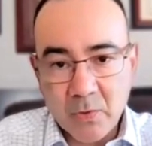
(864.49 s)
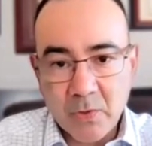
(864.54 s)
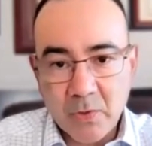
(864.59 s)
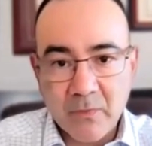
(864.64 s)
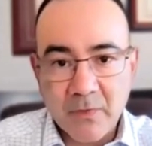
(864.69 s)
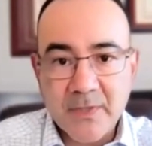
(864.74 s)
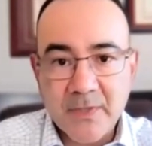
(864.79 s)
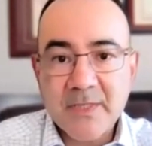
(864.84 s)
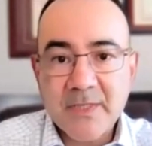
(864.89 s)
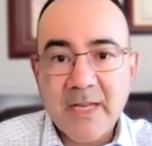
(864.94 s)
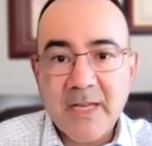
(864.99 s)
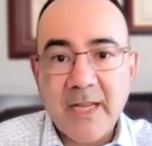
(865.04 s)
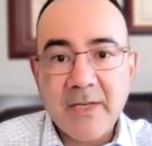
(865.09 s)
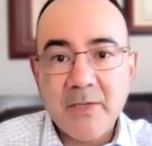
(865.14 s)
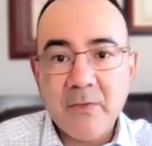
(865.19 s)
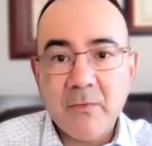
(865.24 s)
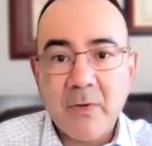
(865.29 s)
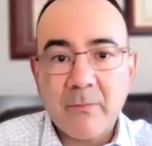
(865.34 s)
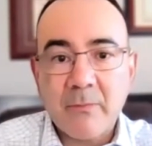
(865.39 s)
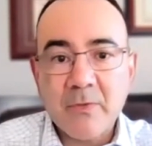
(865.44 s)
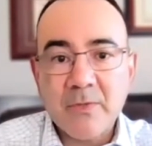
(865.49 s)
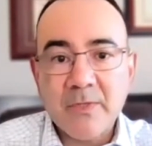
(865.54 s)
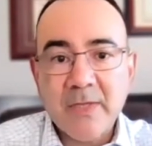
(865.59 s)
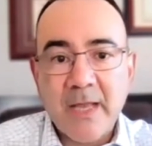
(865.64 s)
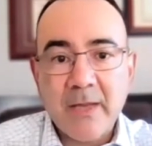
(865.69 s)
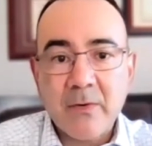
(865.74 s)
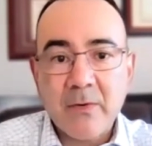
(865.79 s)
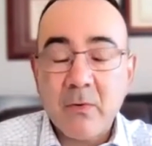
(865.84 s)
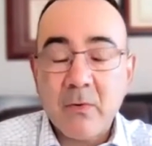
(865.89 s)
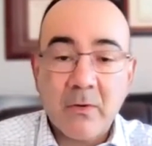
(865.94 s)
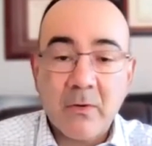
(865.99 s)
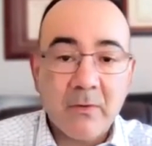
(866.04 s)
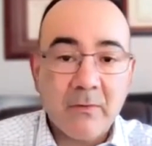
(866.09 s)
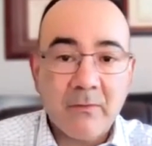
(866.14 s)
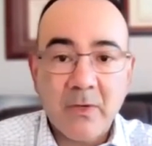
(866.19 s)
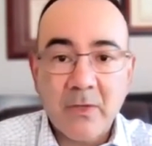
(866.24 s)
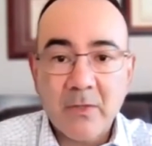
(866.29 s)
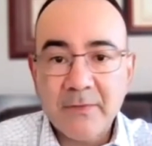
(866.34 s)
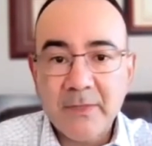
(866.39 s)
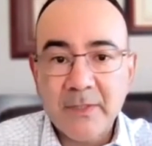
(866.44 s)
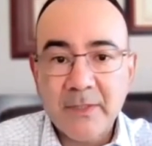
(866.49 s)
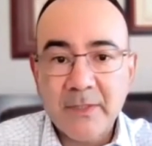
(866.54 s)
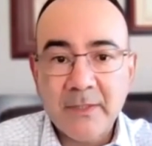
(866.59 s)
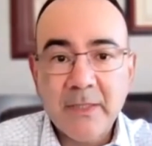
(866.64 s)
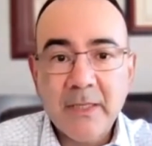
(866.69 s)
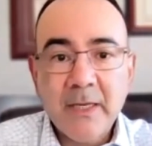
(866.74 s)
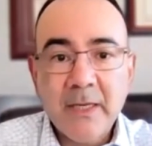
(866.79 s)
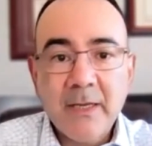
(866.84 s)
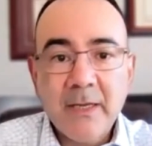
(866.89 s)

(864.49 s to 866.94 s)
over the state you represent or are involved in,